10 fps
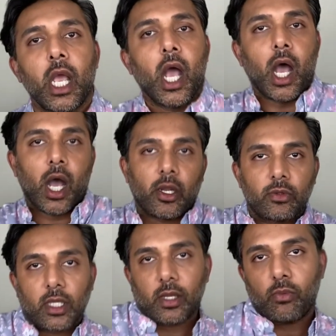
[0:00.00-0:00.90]
I don't
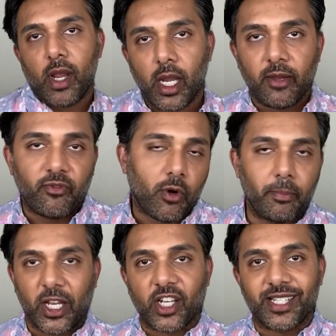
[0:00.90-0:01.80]
think they're ready for it
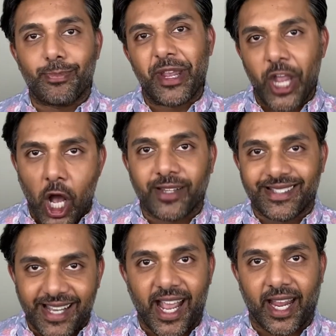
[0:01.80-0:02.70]
because it's
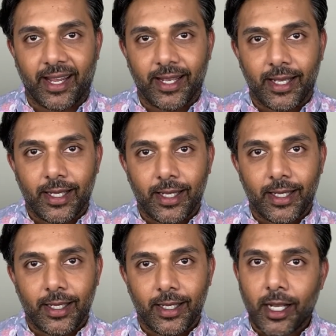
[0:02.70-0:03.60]
Beyonce.
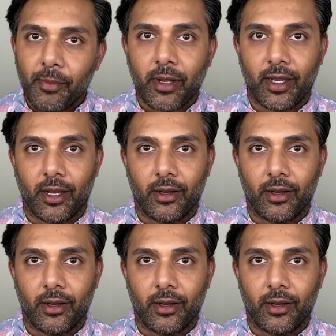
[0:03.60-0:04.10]
Come on now.